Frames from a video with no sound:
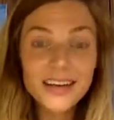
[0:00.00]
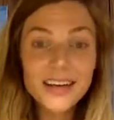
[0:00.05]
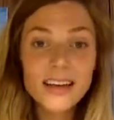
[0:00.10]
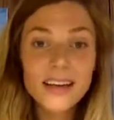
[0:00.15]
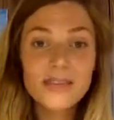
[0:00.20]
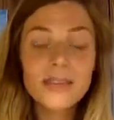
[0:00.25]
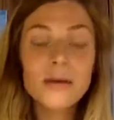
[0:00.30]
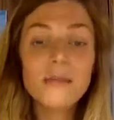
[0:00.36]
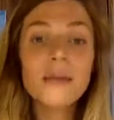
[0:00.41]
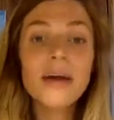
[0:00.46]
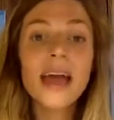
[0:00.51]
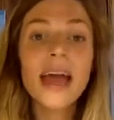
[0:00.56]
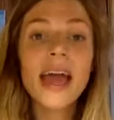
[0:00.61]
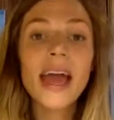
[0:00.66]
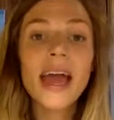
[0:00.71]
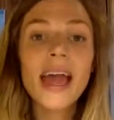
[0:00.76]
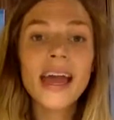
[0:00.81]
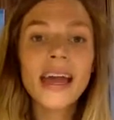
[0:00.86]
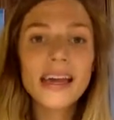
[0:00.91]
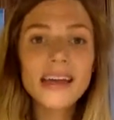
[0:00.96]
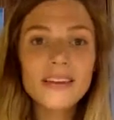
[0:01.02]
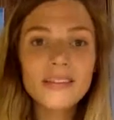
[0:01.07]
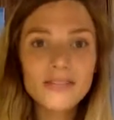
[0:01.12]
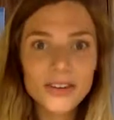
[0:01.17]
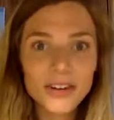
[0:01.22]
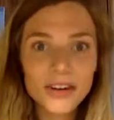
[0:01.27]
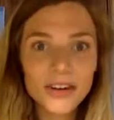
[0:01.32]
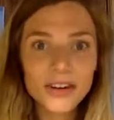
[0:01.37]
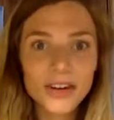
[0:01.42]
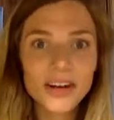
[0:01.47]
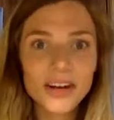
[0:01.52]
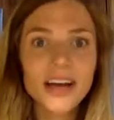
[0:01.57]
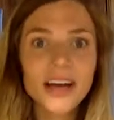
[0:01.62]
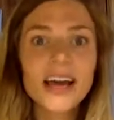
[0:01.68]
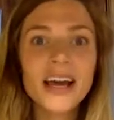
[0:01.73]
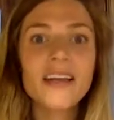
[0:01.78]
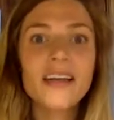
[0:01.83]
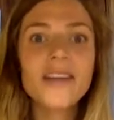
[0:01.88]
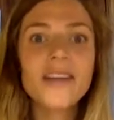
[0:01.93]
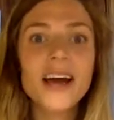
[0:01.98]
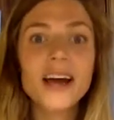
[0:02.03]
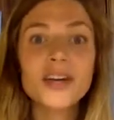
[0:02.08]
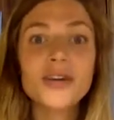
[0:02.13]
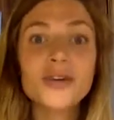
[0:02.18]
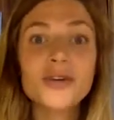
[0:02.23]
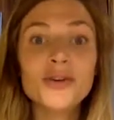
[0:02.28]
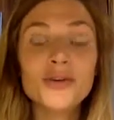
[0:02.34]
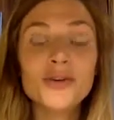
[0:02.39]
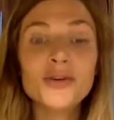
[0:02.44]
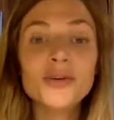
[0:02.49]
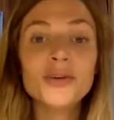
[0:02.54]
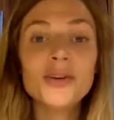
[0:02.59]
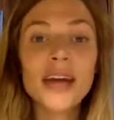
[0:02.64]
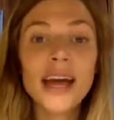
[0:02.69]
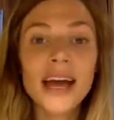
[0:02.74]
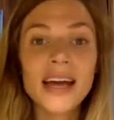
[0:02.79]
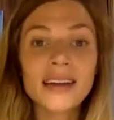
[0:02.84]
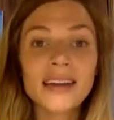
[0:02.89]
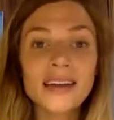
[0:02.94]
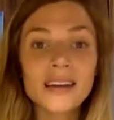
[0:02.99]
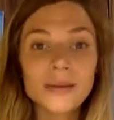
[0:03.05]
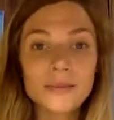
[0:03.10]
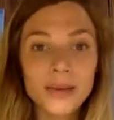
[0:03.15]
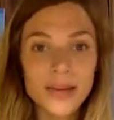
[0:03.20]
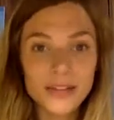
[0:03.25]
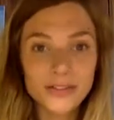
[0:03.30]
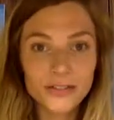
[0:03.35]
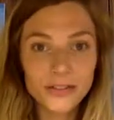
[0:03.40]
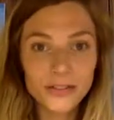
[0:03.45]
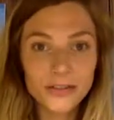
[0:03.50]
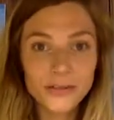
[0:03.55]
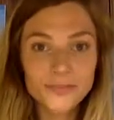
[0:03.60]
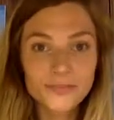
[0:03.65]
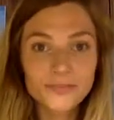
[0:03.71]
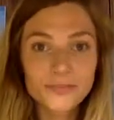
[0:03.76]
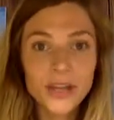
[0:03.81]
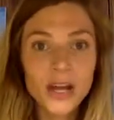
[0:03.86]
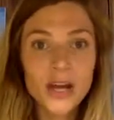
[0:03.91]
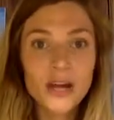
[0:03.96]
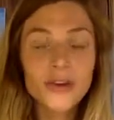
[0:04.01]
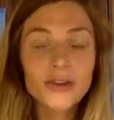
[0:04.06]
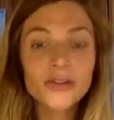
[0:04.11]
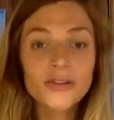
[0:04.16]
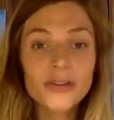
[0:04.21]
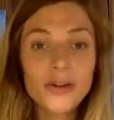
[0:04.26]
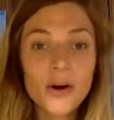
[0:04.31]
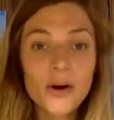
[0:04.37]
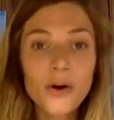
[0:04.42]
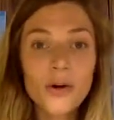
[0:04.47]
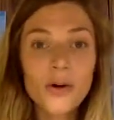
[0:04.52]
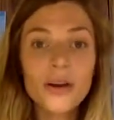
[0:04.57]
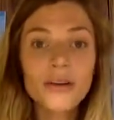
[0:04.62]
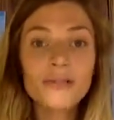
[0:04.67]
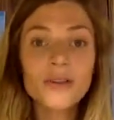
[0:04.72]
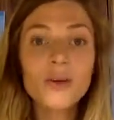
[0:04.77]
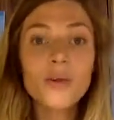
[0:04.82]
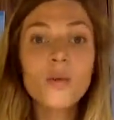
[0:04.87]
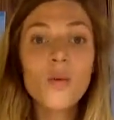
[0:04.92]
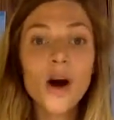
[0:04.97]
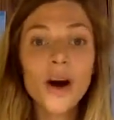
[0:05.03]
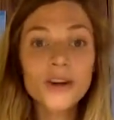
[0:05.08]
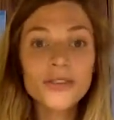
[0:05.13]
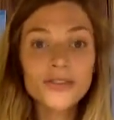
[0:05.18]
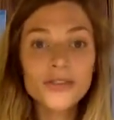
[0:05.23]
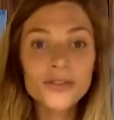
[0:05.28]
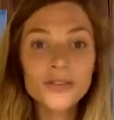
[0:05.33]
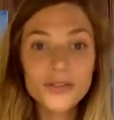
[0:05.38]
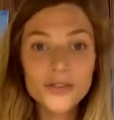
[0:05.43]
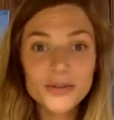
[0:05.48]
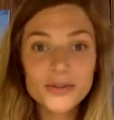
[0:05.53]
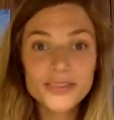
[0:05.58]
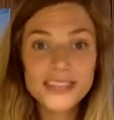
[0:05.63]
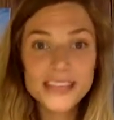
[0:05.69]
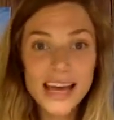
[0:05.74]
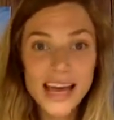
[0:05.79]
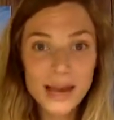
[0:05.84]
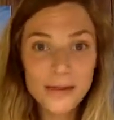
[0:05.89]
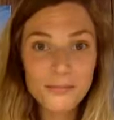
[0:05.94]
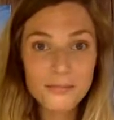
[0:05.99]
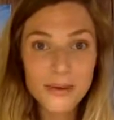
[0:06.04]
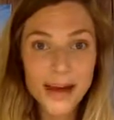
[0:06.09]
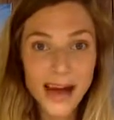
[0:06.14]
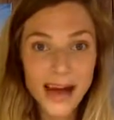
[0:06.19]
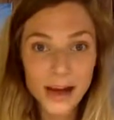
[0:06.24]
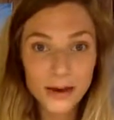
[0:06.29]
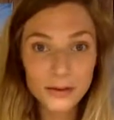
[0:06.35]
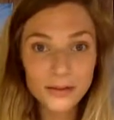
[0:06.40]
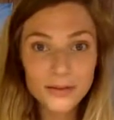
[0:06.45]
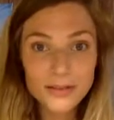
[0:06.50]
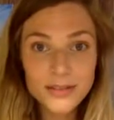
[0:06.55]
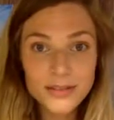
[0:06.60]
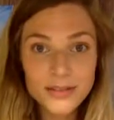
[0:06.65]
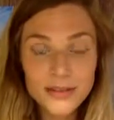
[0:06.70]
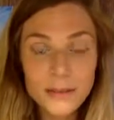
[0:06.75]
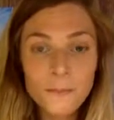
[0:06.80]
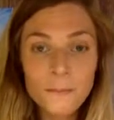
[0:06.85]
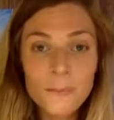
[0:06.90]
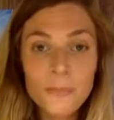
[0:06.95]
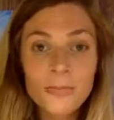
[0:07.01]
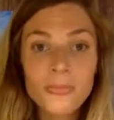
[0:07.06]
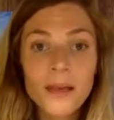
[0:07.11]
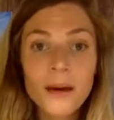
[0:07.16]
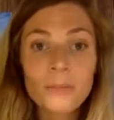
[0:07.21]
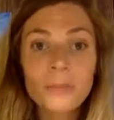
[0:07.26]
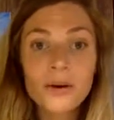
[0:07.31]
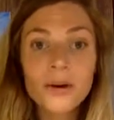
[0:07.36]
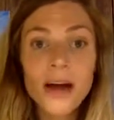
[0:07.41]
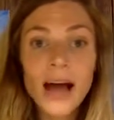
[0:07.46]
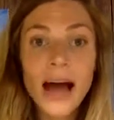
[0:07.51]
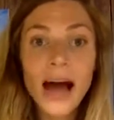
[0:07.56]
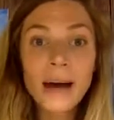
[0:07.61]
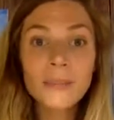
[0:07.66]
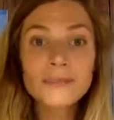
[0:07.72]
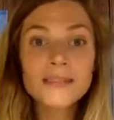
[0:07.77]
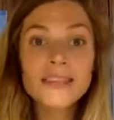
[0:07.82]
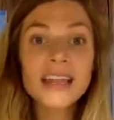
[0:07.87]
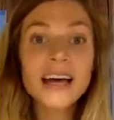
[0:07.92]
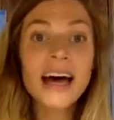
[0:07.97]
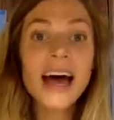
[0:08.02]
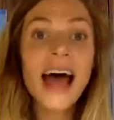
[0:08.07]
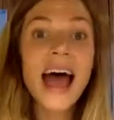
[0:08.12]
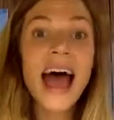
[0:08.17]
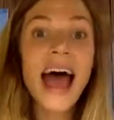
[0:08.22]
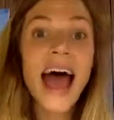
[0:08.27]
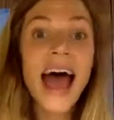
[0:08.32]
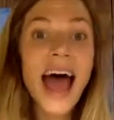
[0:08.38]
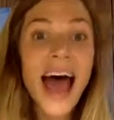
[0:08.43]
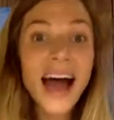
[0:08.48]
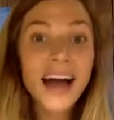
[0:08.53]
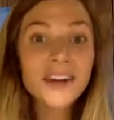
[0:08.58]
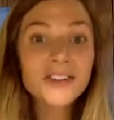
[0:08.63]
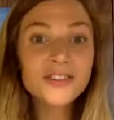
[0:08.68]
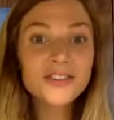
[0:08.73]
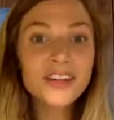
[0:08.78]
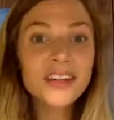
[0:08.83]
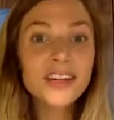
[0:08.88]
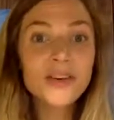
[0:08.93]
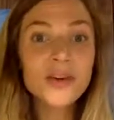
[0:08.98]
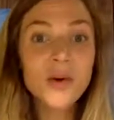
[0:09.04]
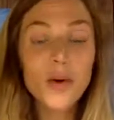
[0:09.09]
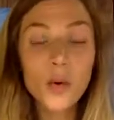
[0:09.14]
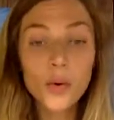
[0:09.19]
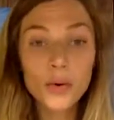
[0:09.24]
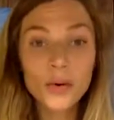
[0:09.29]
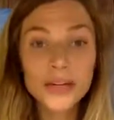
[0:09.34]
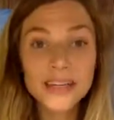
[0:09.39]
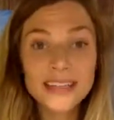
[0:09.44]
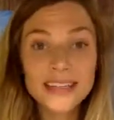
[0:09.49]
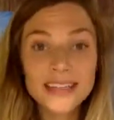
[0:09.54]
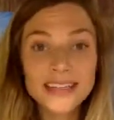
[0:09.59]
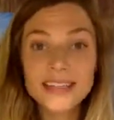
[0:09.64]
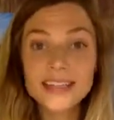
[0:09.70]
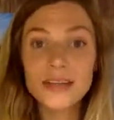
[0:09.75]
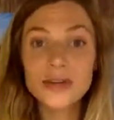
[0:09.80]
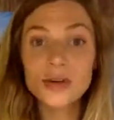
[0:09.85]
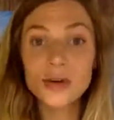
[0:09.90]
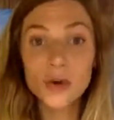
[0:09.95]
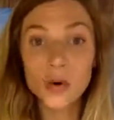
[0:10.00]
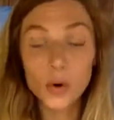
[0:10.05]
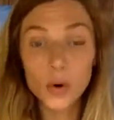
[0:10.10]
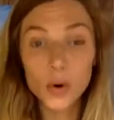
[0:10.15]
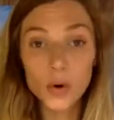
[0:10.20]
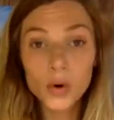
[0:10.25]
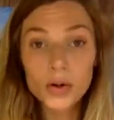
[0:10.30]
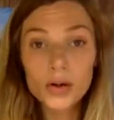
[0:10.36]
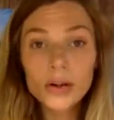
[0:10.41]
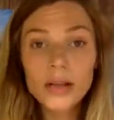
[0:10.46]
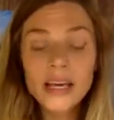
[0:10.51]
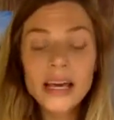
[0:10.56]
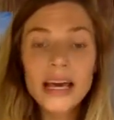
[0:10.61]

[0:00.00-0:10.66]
the behavior that you can commit to. So if you want to lose 10 pounds, perhaps the action-oriented goal